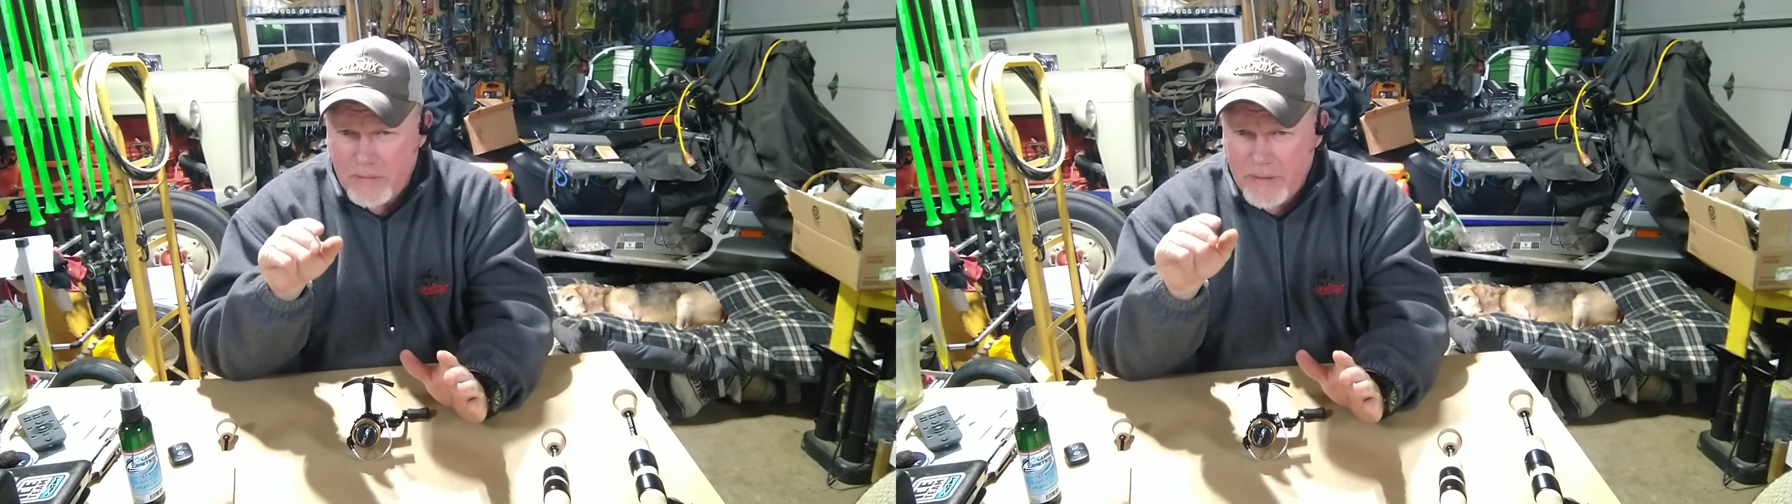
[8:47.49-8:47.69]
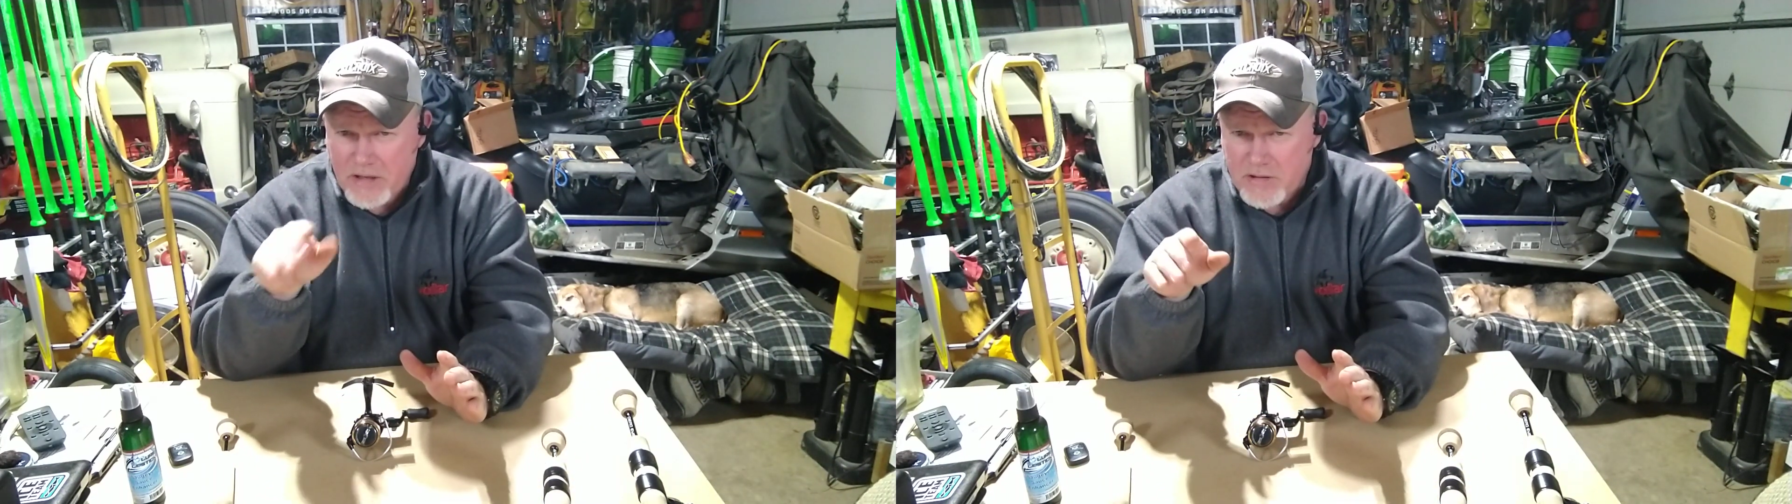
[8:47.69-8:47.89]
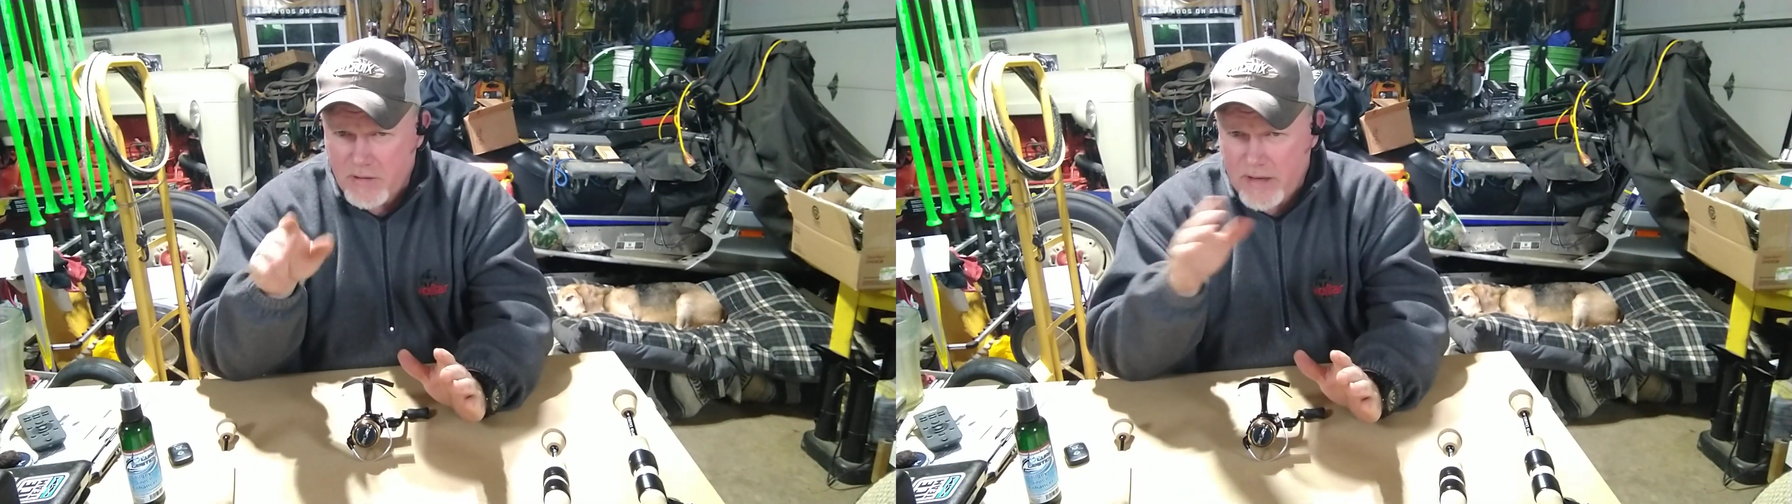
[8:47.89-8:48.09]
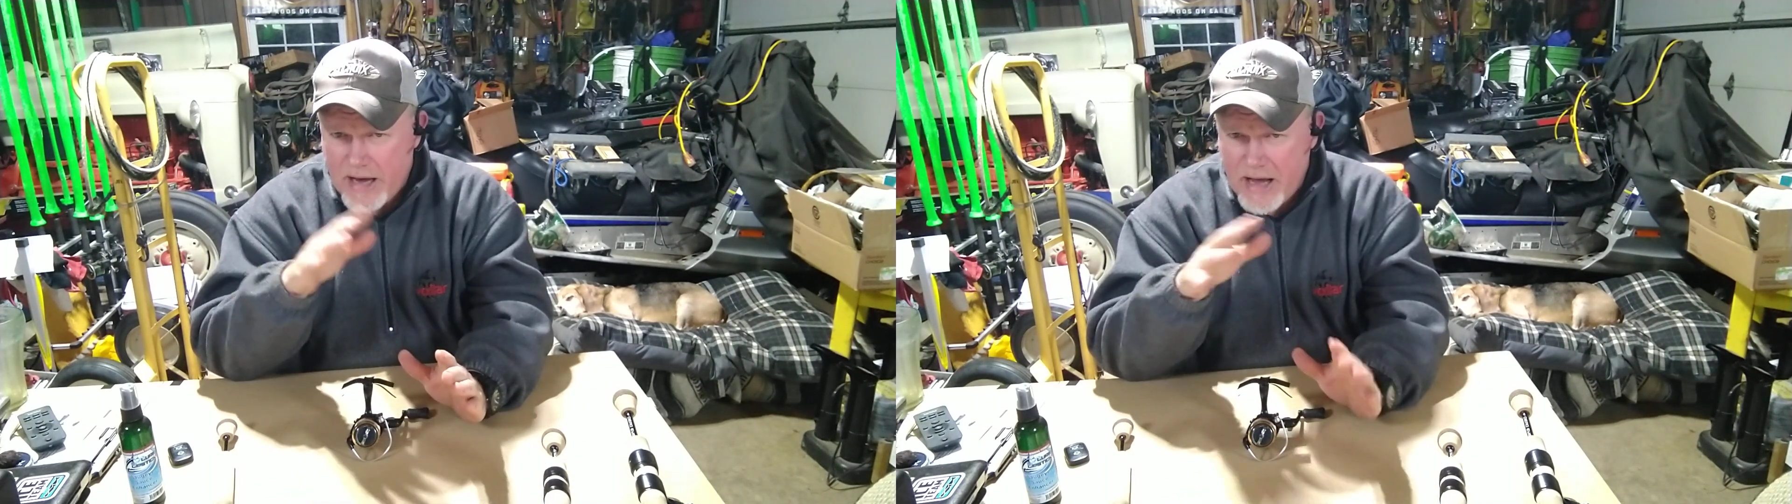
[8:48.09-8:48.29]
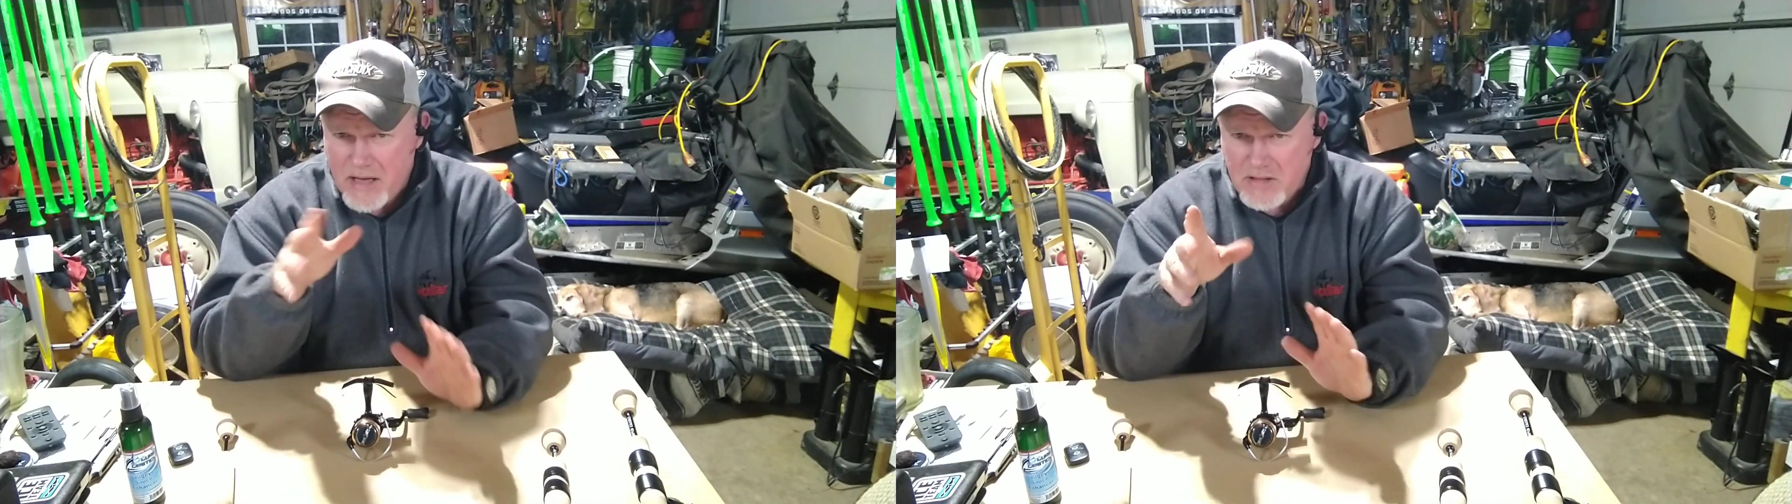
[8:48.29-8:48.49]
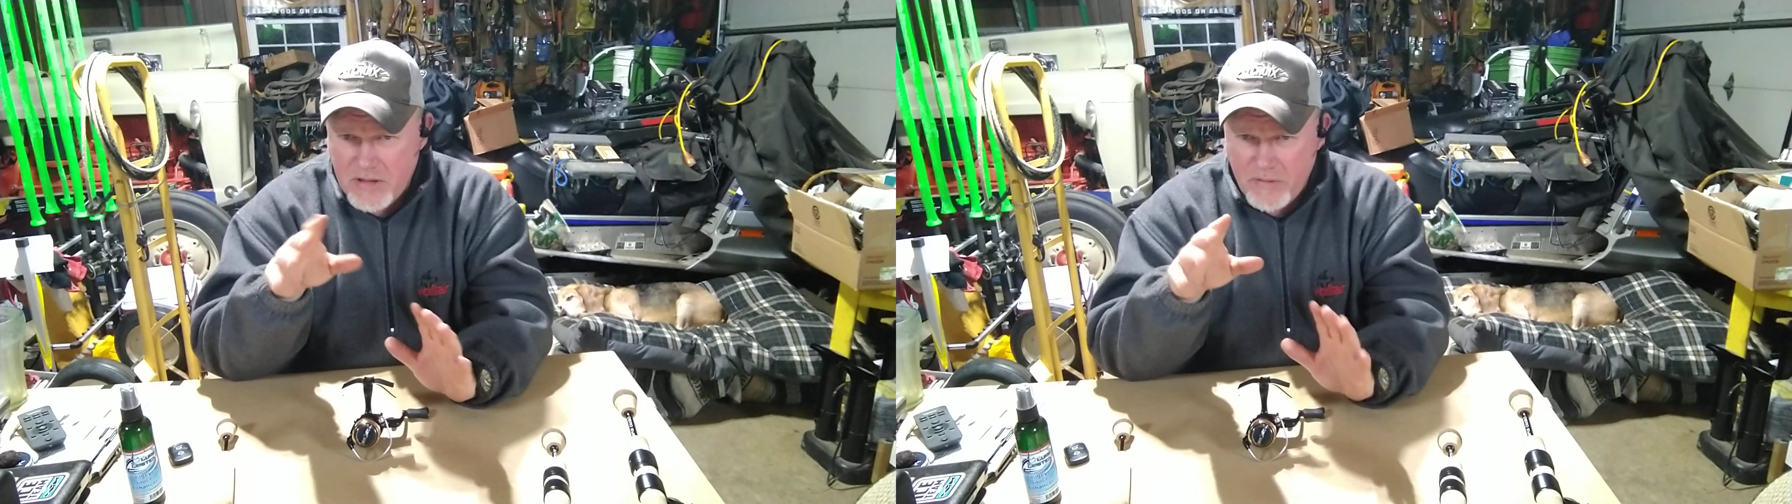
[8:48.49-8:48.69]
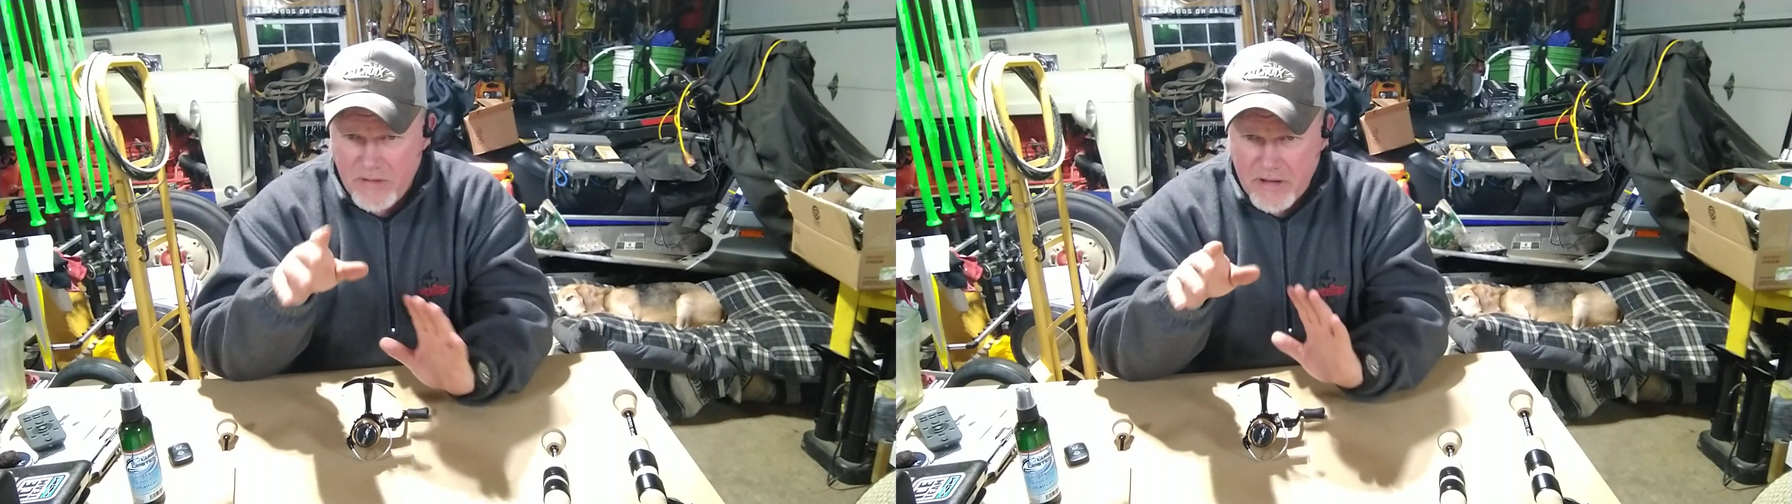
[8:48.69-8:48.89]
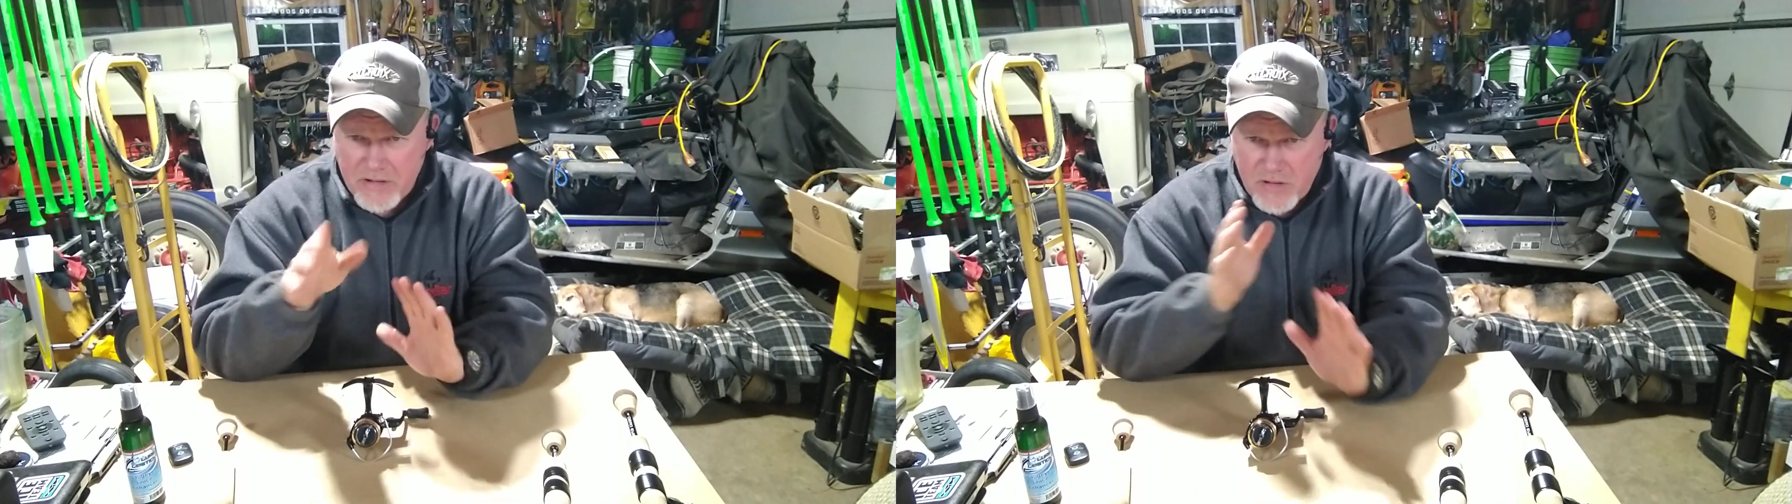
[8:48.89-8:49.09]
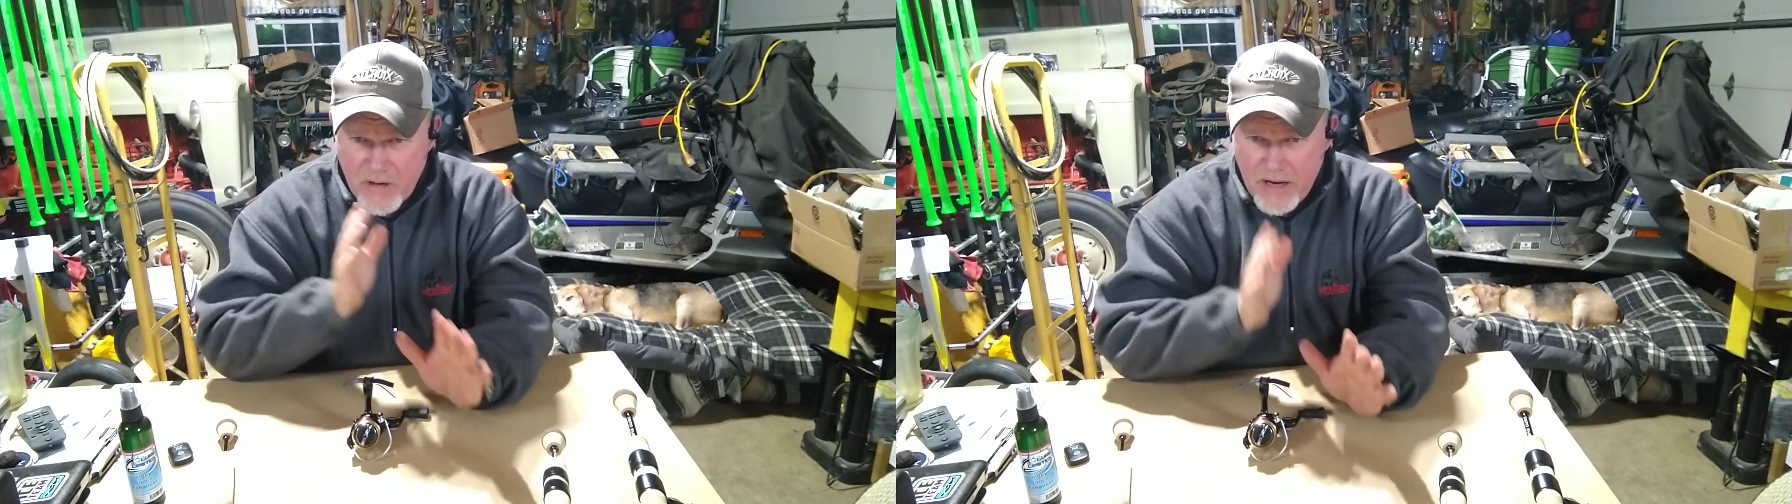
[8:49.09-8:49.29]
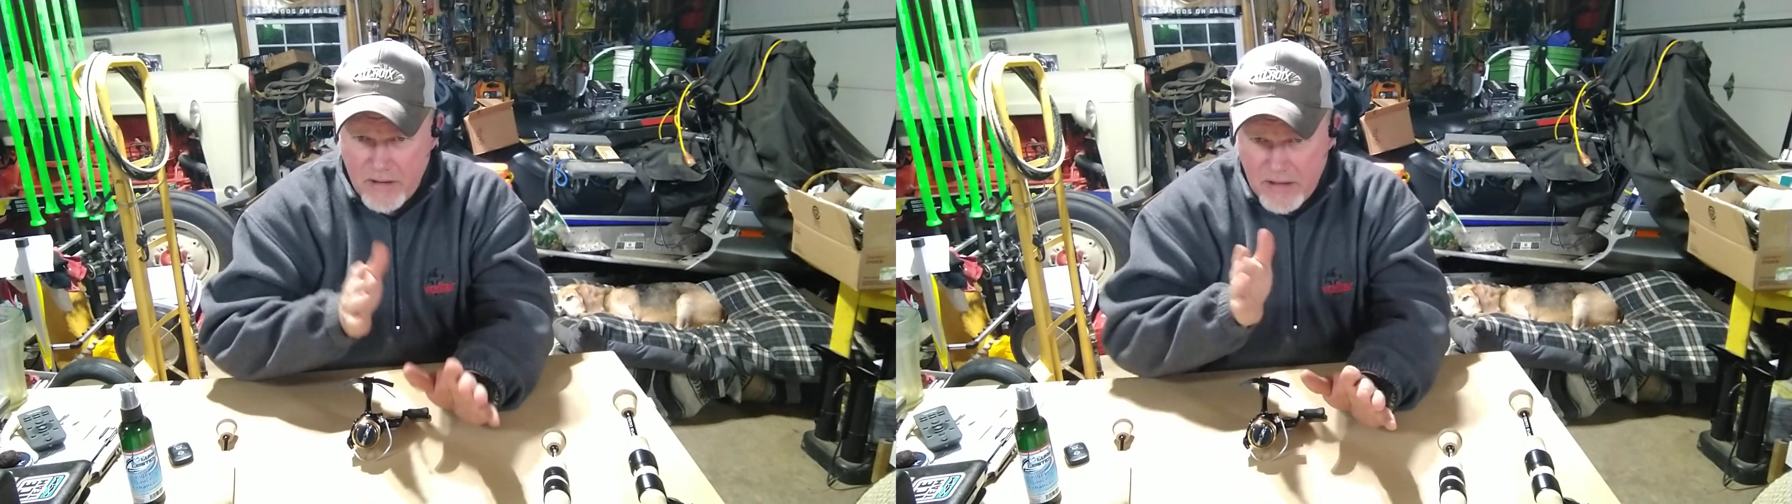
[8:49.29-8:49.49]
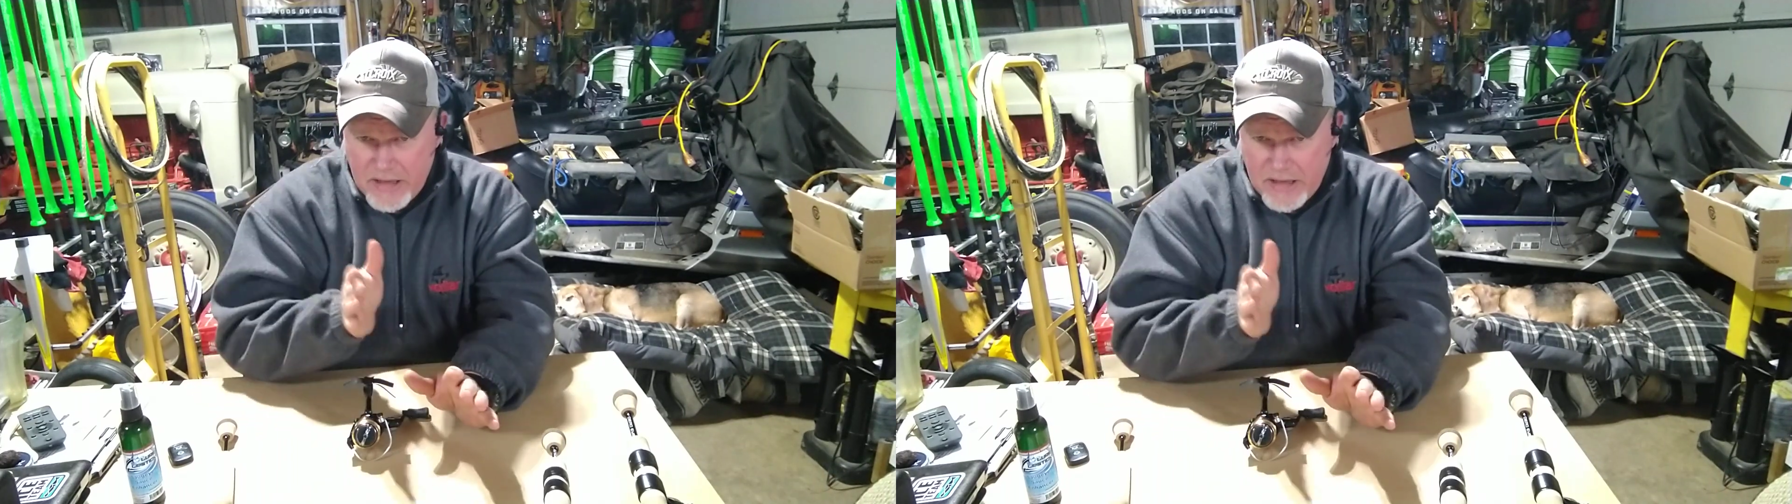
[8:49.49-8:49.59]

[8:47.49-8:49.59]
to make sure the eyes and everything is straight